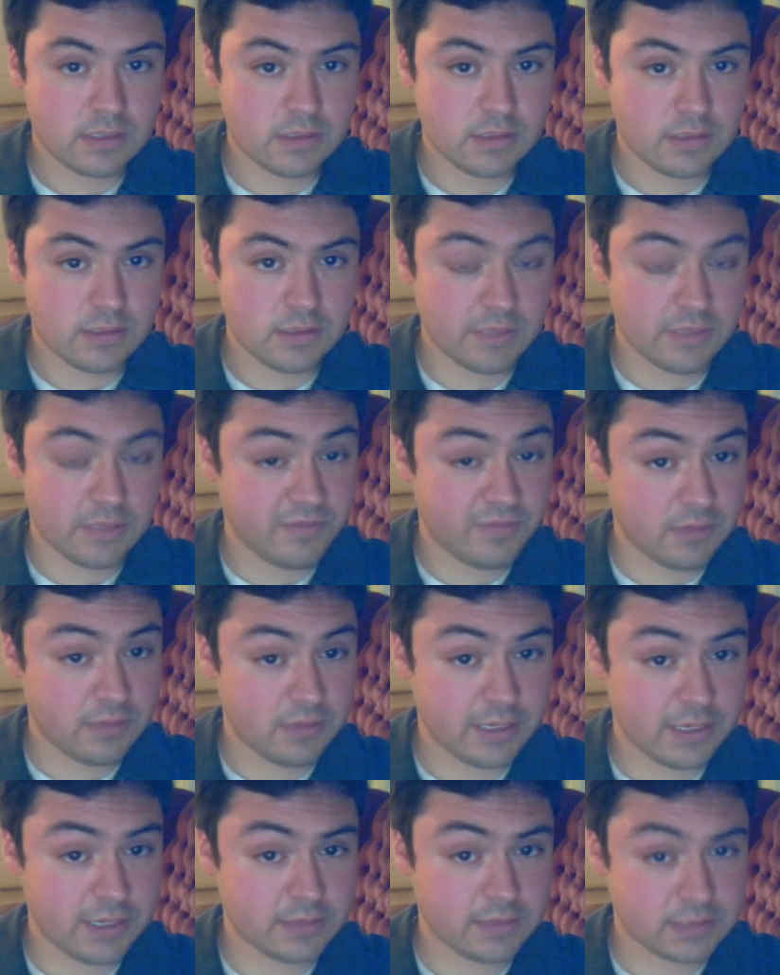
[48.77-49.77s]
If you let
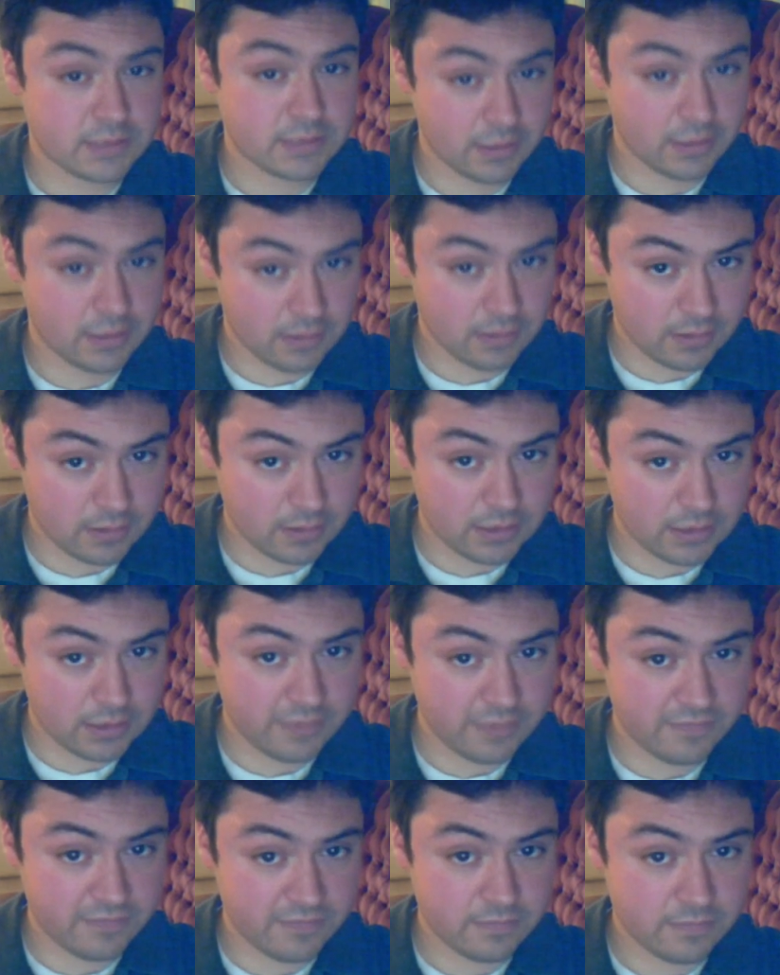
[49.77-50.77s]
it sit long
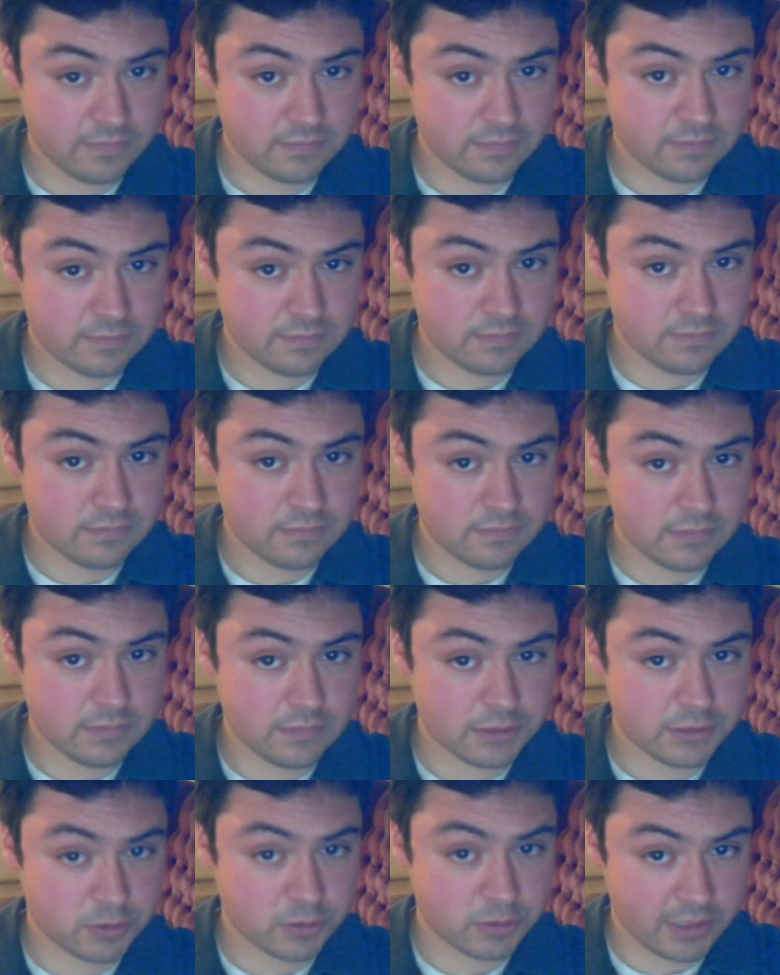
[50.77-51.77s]
enough
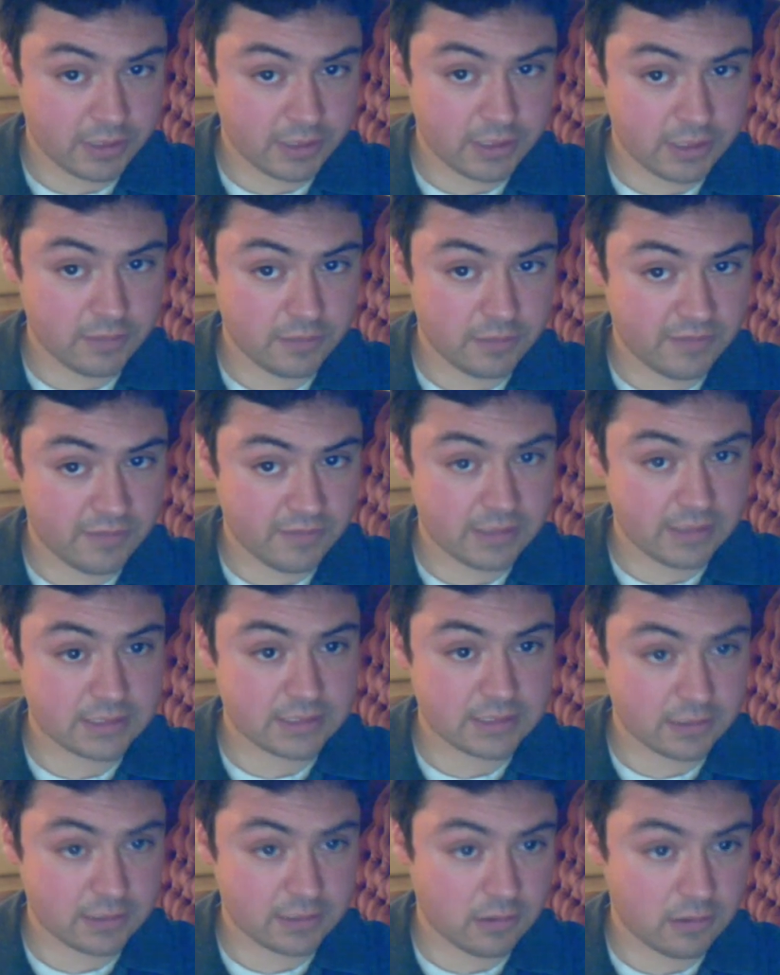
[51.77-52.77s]
and drink it, you'll find this
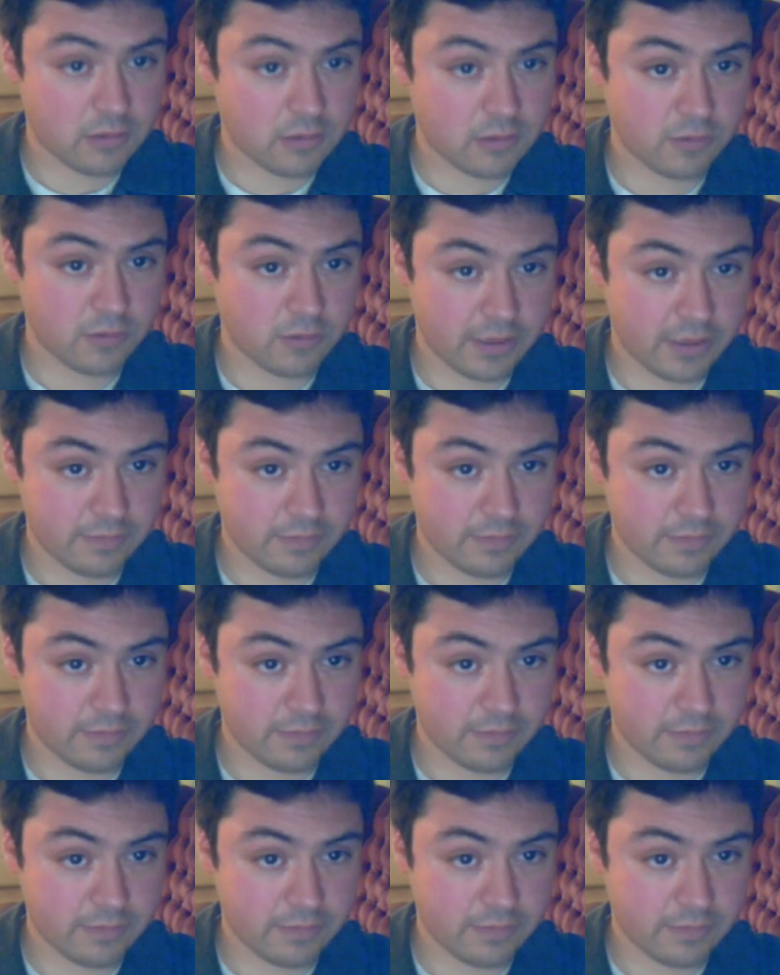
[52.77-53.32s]
out the hard way.